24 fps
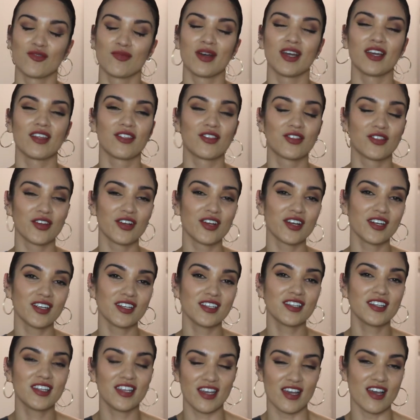my
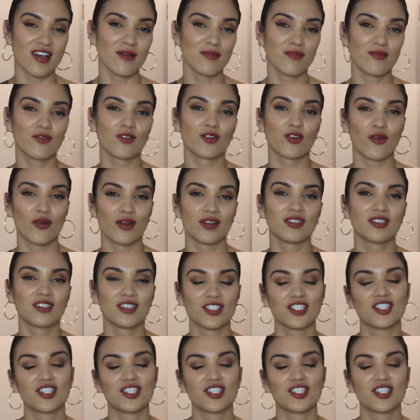third tip for going to the